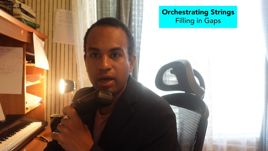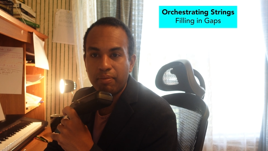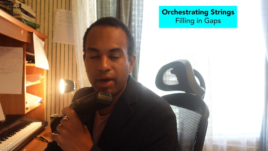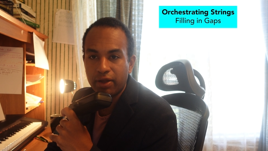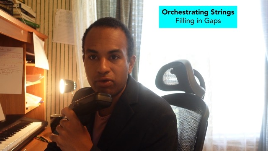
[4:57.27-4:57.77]

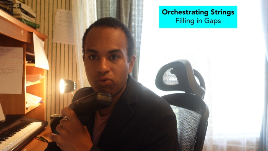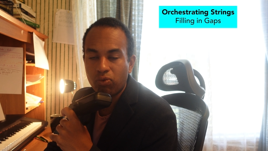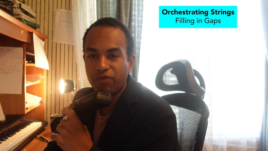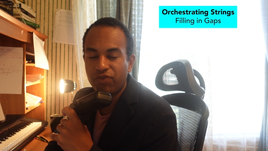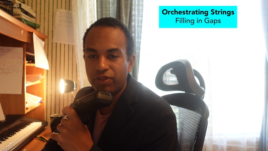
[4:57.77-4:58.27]
But
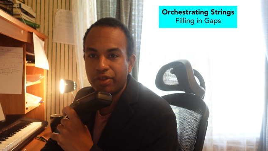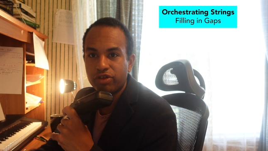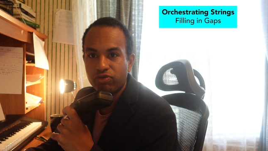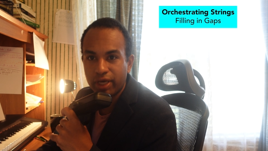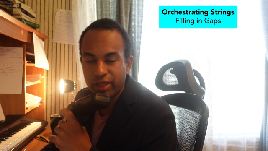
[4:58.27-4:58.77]
within the
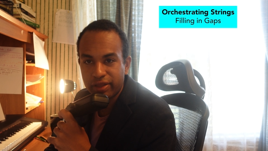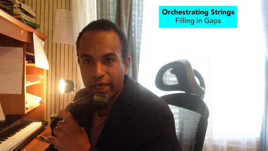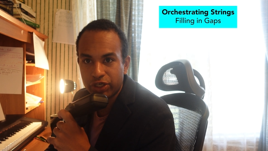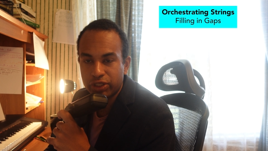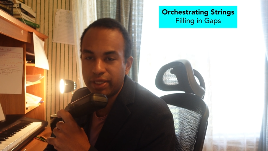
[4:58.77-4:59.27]
string
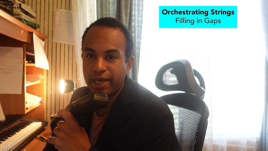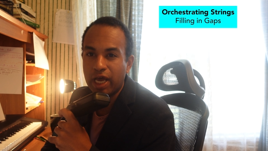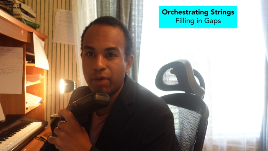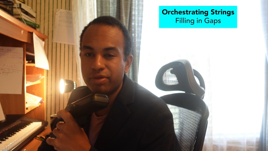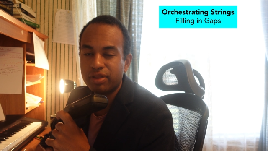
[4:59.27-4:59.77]
section, that
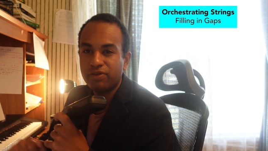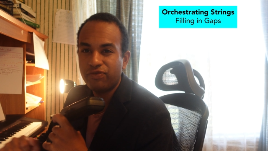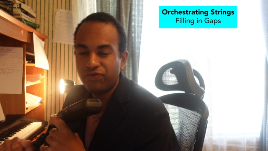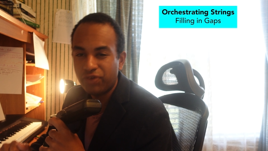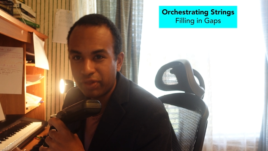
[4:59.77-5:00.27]
helps
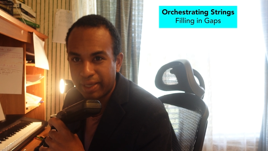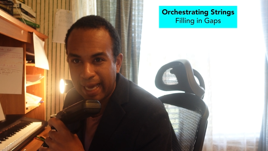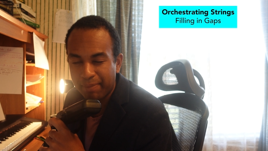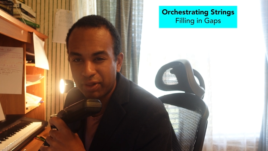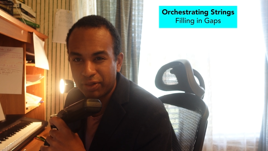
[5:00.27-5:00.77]
fill the
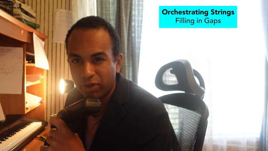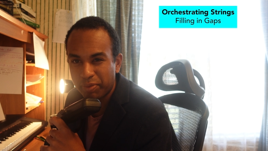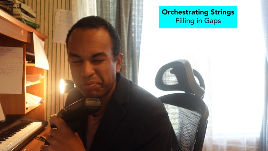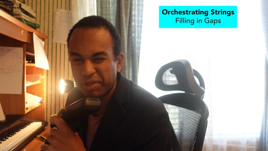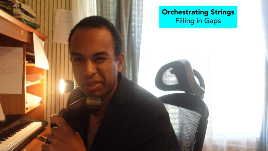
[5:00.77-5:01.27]
gap a little
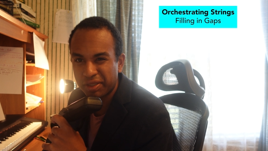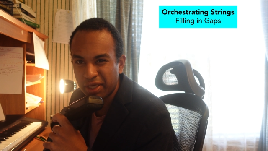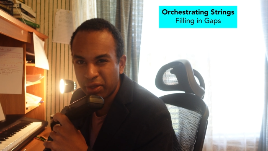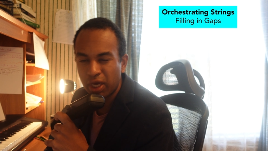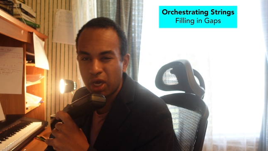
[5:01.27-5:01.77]
bit, but
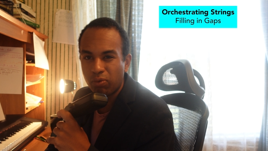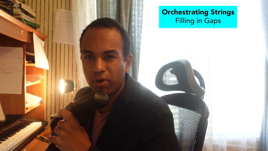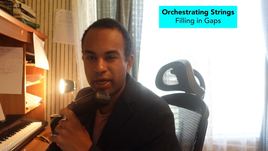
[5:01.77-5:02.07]
still we're